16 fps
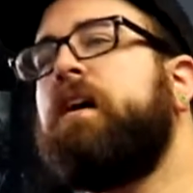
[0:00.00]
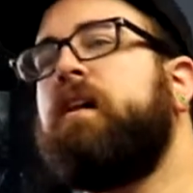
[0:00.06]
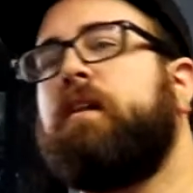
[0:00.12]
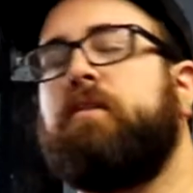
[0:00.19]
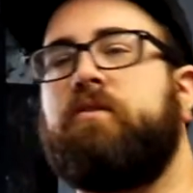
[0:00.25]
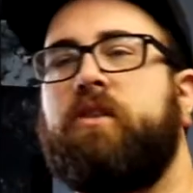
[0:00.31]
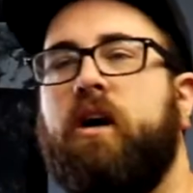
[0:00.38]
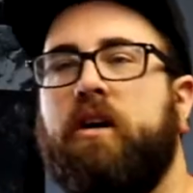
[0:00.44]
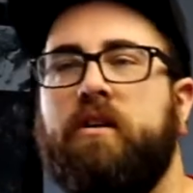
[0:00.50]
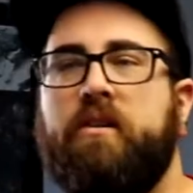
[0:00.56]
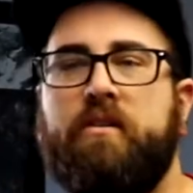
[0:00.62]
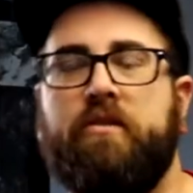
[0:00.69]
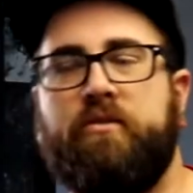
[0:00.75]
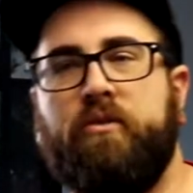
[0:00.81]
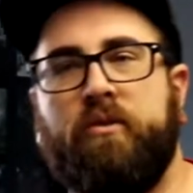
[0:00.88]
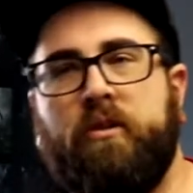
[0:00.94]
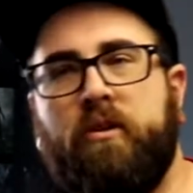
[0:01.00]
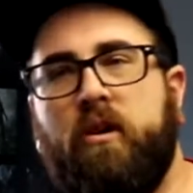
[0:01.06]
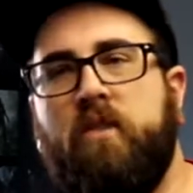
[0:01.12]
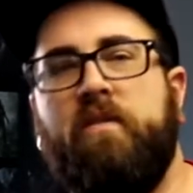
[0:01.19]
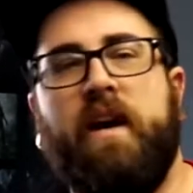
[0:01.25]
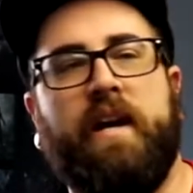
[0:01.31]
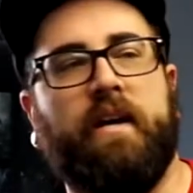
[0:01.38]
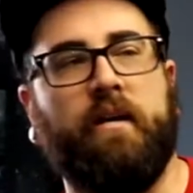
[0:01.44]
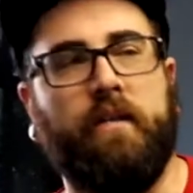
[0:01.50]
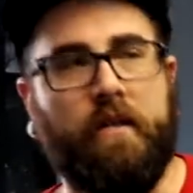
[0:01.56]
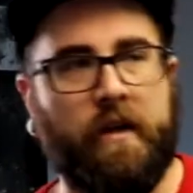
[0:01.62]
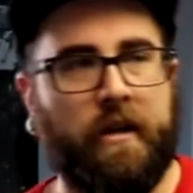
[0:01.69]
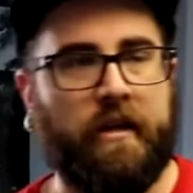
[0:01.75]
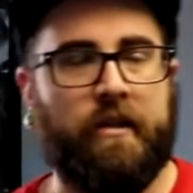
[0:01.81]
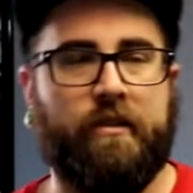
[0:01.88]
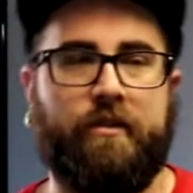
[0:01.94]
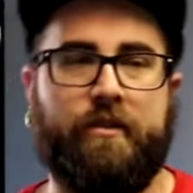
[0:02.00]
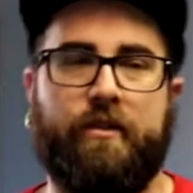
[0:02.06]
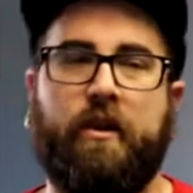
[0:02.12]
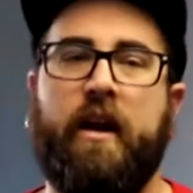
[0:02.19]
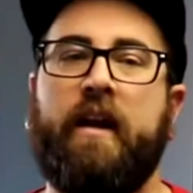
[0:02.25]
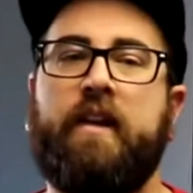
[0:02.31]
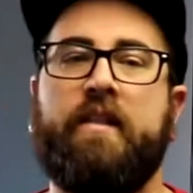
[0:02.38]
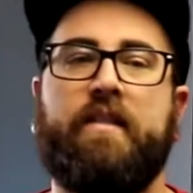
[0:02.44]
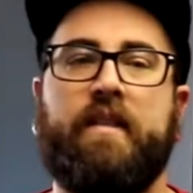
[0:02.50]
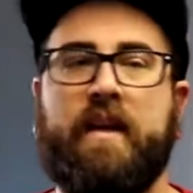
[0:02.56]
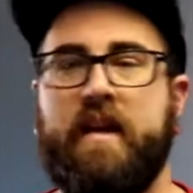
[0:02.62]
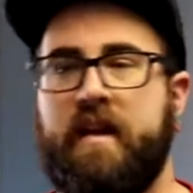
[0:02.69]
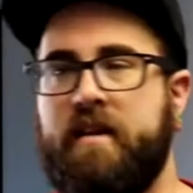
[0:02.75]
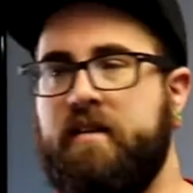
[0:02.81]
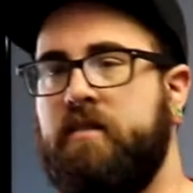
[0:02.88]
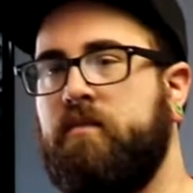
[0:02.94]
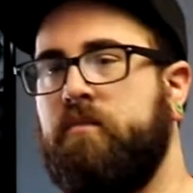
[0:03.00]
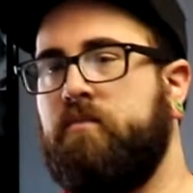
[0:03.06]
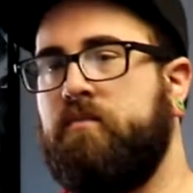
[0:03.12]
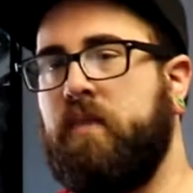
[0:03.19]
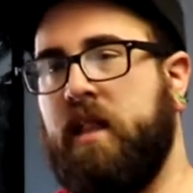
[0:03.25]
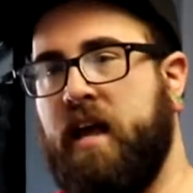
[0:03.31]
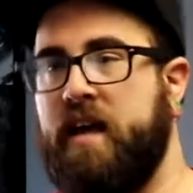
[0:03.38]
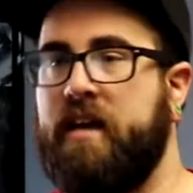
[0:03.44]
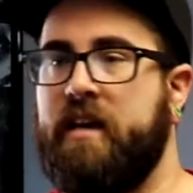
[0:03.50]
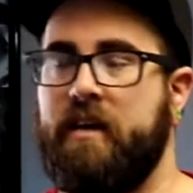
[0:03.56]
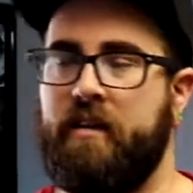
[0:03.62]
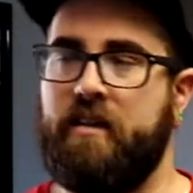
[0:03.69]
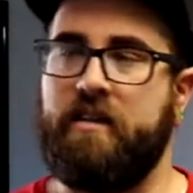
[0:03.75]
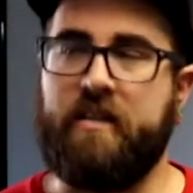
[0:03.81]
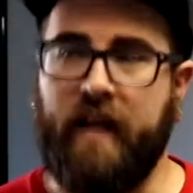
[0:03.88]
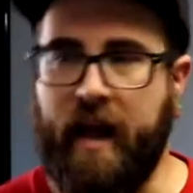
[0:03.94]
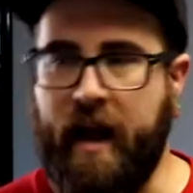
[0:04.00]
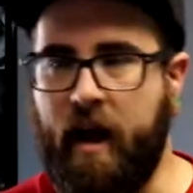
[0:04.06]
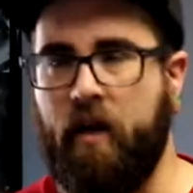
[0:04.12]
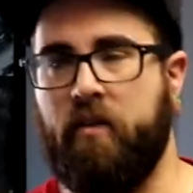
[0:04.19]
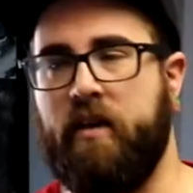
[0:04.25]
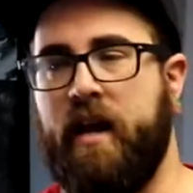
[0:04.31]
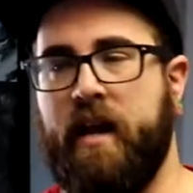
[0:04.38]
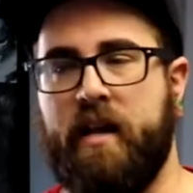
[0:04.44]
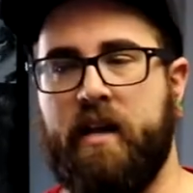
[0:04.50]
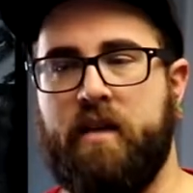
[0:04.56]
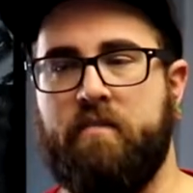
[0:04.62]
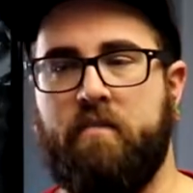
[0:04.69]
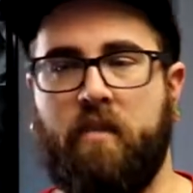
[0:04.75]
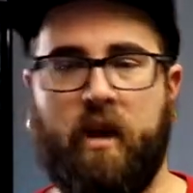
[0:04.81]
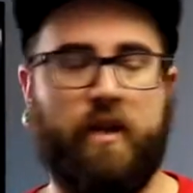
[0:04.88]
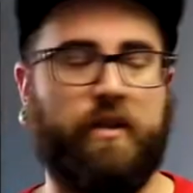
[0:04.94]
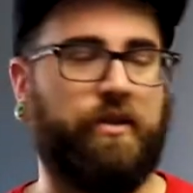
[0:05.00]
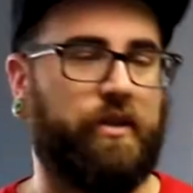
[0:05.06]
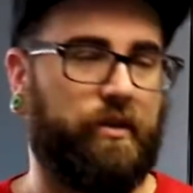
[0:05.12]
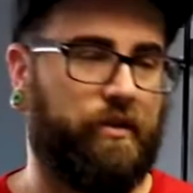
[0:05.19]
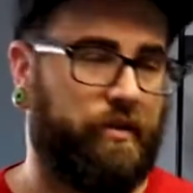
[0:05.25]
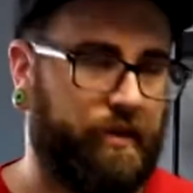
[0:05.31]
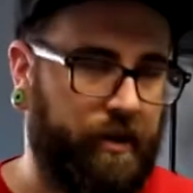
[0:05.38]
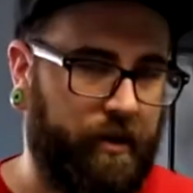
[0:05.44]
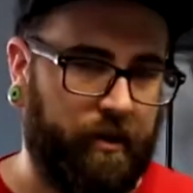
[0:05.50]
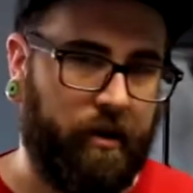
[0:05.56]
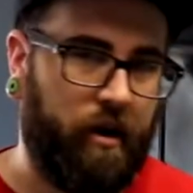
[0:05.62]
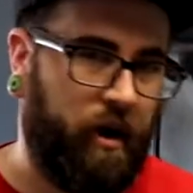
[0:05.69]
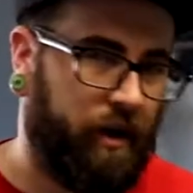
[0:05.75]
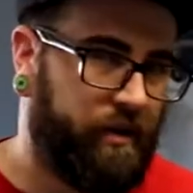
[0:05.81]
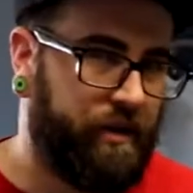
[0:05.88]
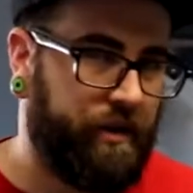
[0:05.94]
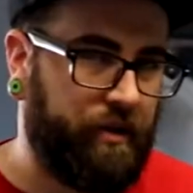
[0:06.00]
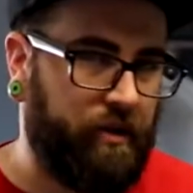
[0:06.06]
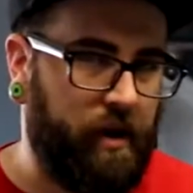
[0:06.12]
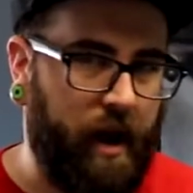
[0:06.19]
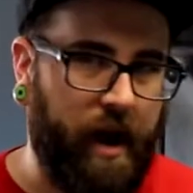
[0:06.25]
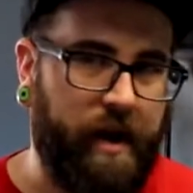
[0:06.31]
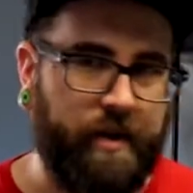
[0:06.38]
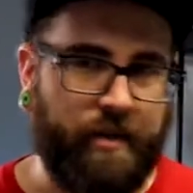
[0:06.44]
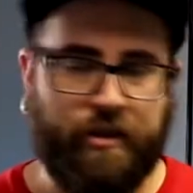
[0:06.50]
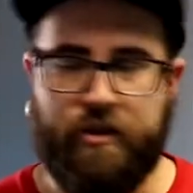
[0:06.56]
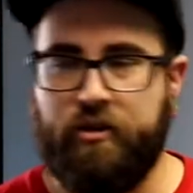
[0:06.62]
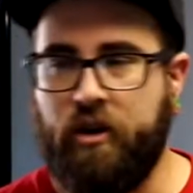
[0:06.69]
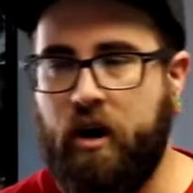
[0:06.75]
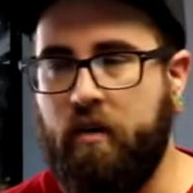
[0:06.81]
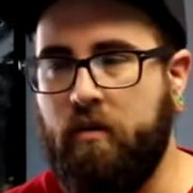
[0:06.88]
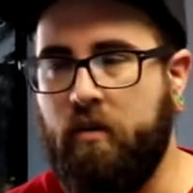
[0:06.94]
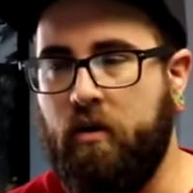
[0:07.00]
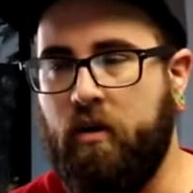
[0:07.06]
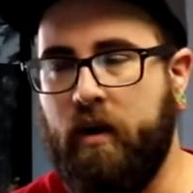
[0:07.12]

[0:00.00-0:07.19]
they were talking to the Druid Grove, hey, is there anything plaguing the town, any monsters that are causing you guys trouble?